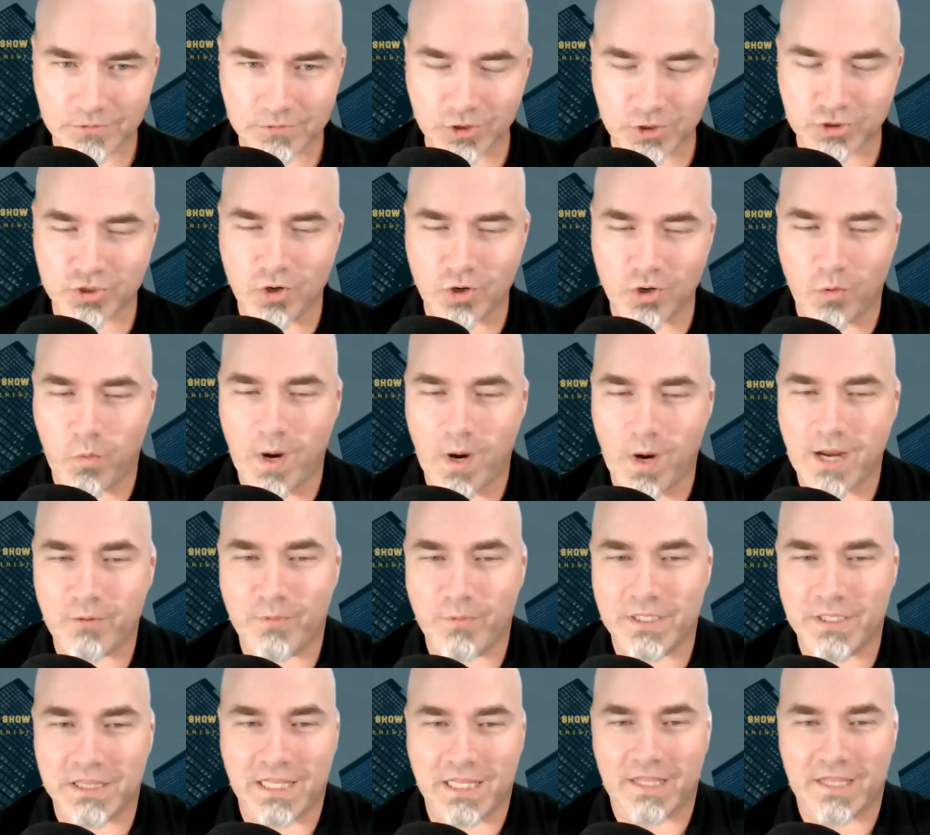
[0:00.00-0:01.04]
There's no way
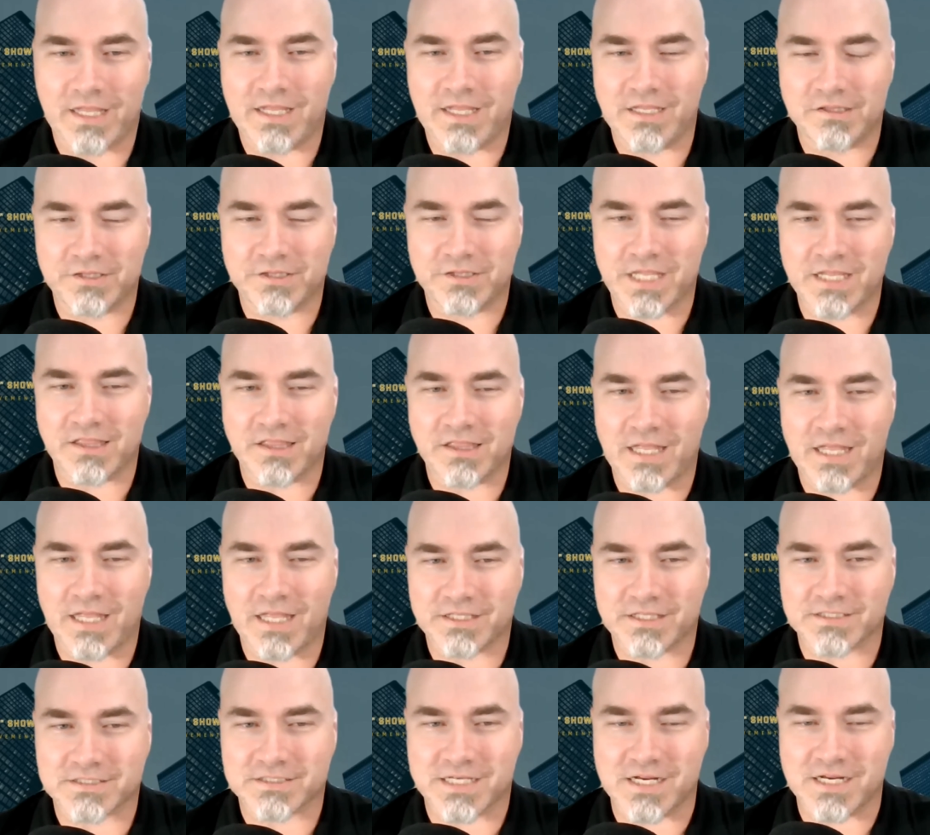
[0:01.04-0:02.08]
they
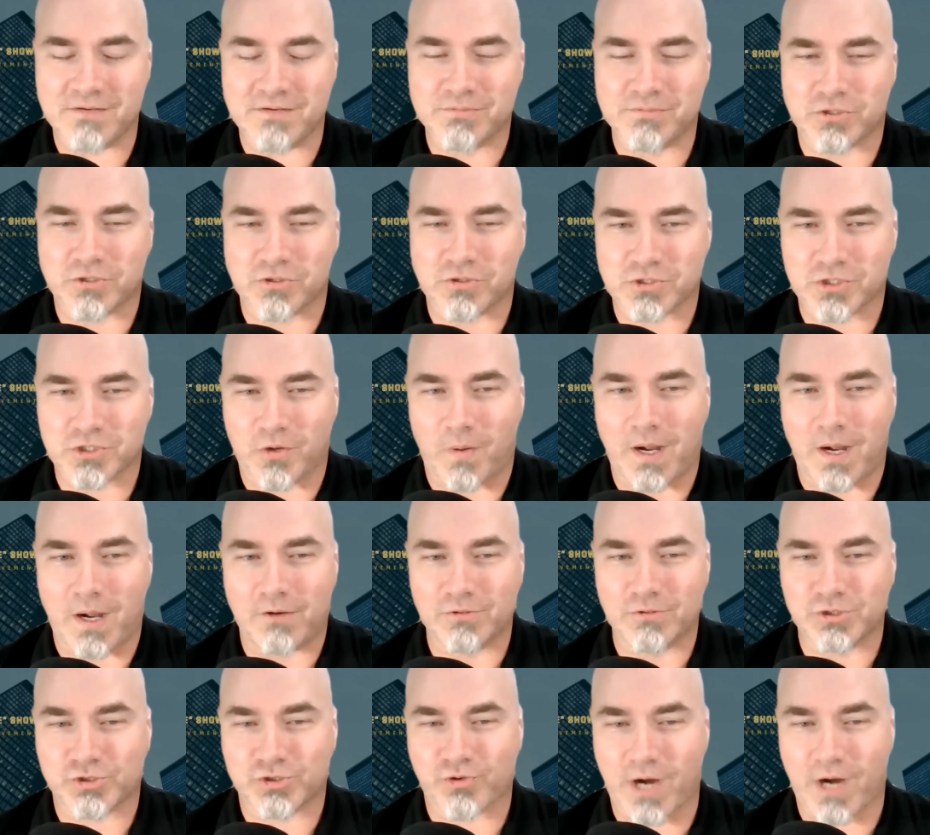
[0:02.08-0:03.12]
let the Teamsters go
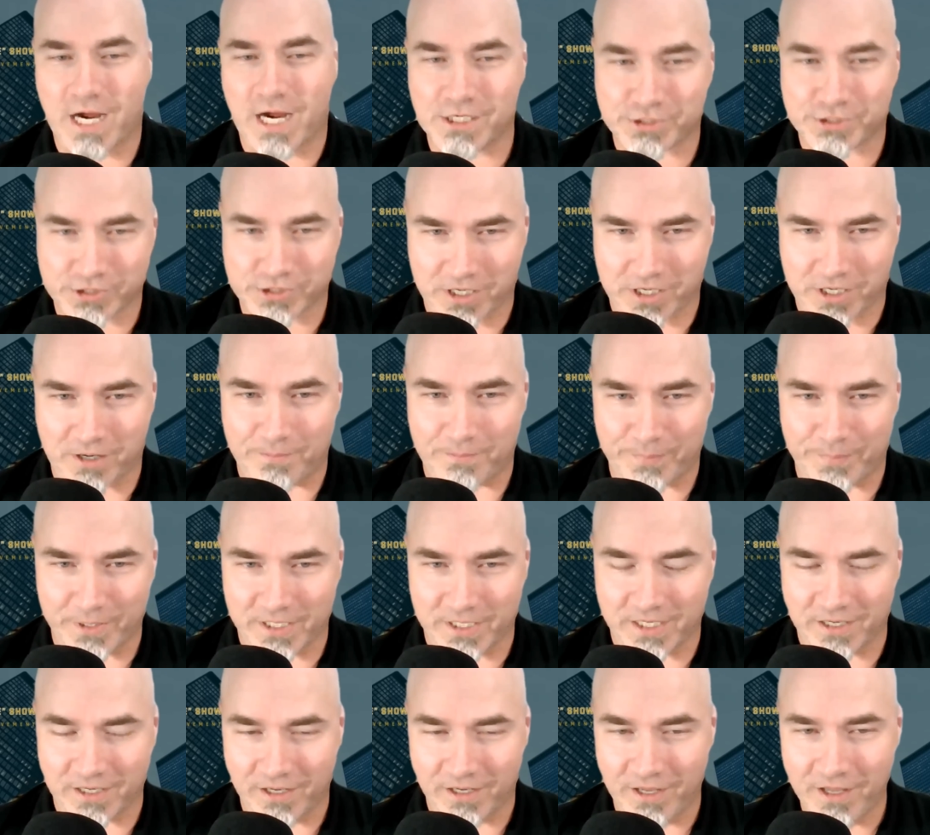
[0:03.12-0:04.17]
out and trash the
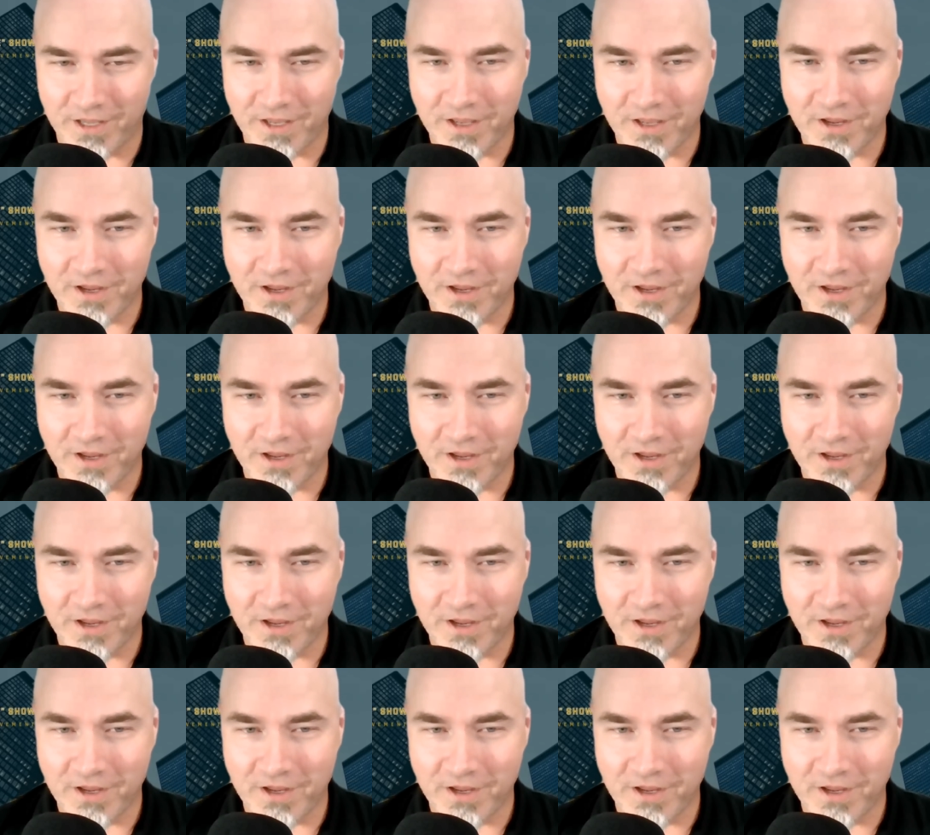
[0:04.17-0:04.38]
company